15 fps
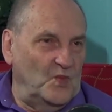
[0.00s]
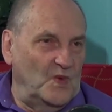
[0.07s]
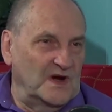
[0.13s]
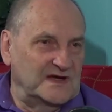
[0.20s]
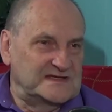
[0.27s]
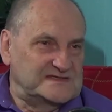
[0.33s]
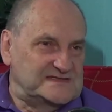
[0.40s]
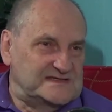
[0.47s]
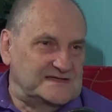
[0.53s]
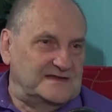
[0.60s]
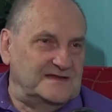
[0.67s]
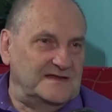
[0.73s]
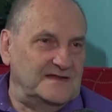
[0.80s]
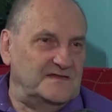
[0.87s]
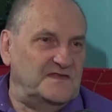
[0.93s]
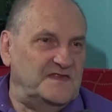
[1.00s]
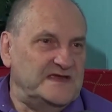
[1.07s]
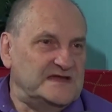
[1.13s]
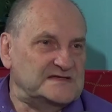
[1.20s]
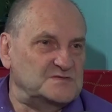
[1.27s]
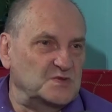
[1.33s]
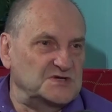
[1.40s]
was
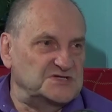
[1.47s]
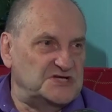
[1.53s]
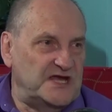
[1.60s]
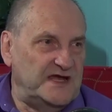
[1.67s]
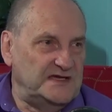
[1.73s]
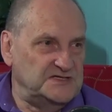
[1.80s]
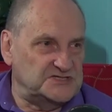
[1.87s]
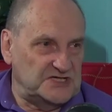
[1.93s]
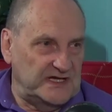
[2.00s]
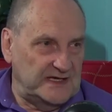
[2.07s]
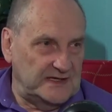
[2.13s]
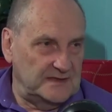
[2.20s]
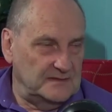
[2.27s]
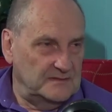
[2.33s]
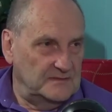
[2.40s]
things were changing.